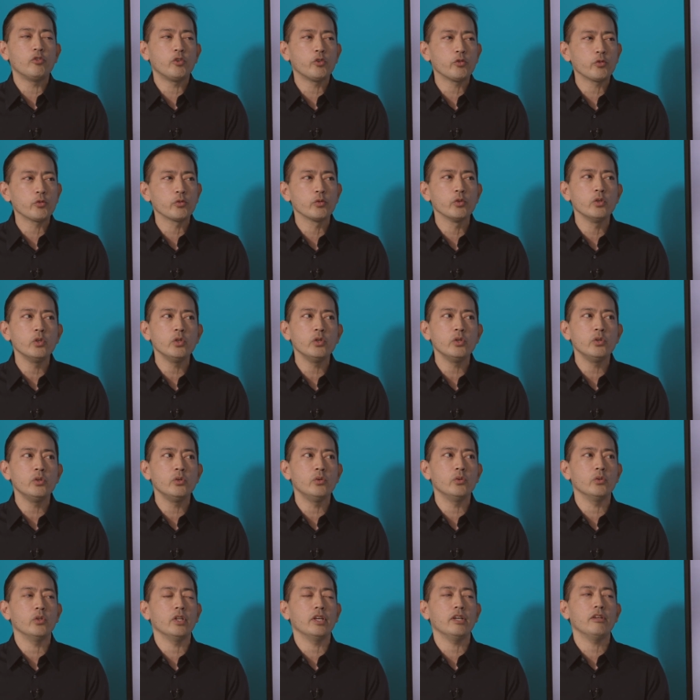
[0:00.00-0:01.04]

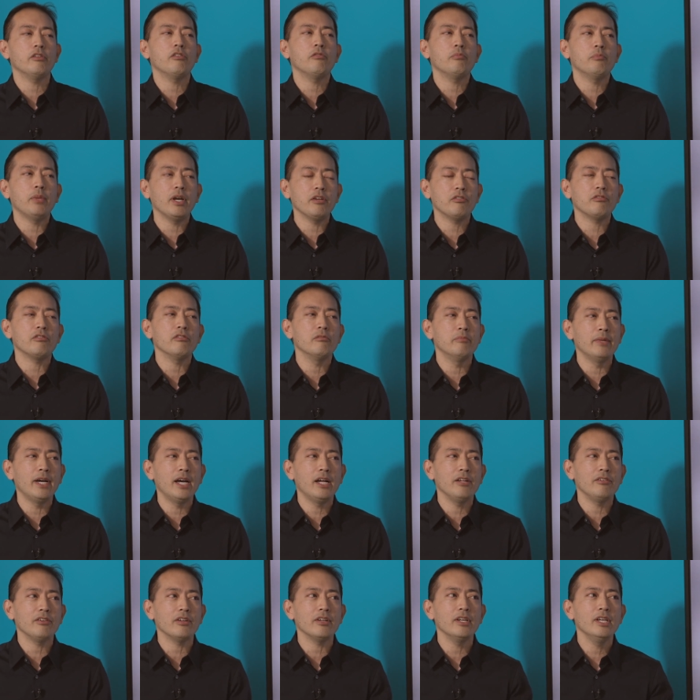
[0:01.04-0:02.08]
true, like, special
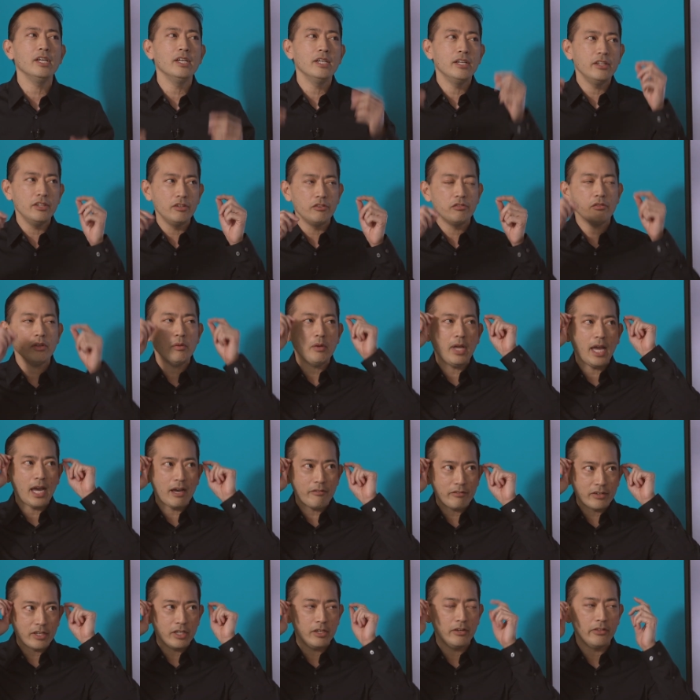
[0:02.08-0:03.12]
magic is
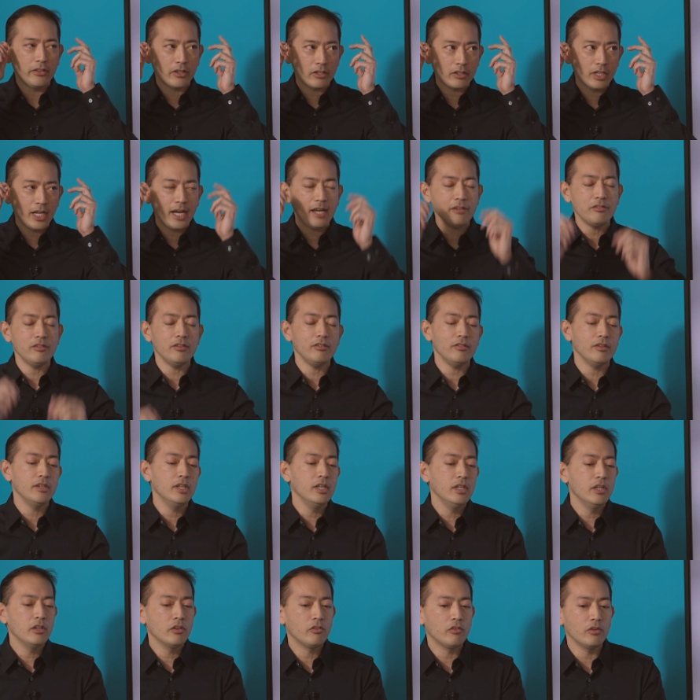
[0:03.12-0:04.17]
having it in the glasses.
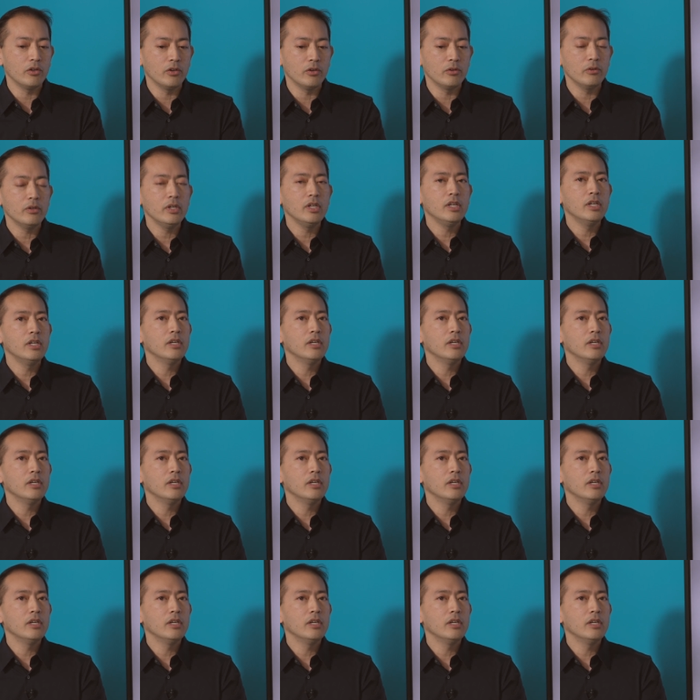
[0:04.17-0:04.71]
Right. So,